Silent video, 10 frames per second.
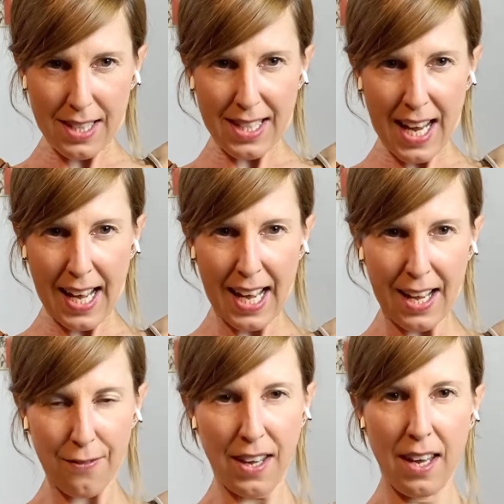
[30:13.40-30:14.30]
is
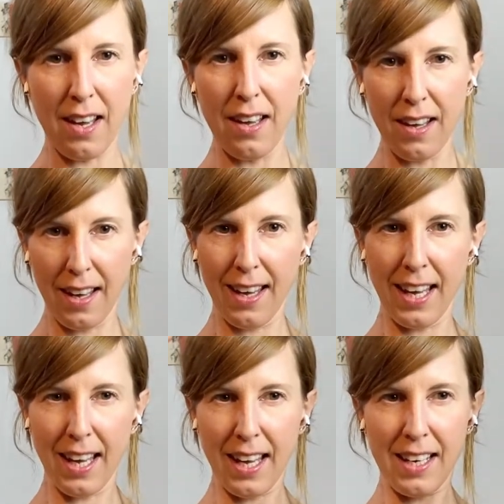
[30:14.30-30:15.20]
heavy.
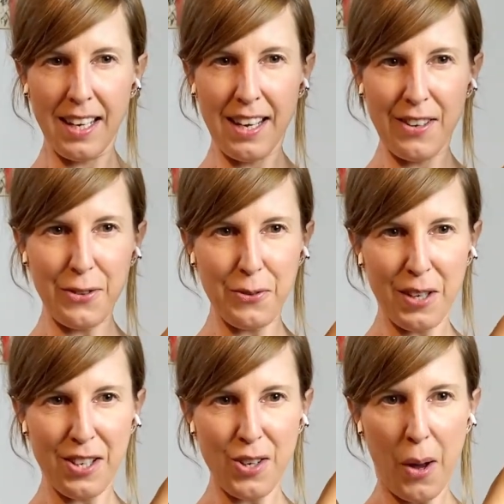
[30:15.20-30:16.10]
Inhale,
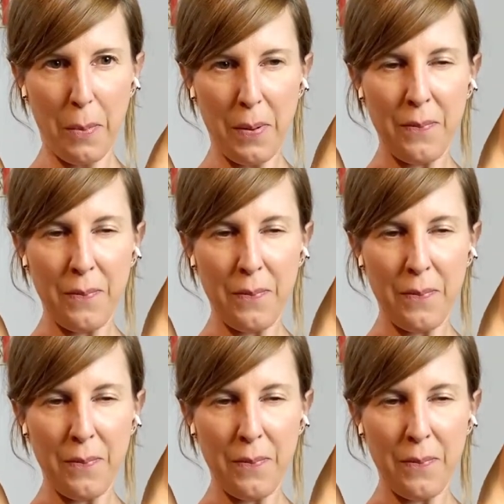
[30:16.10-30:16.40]
reach up.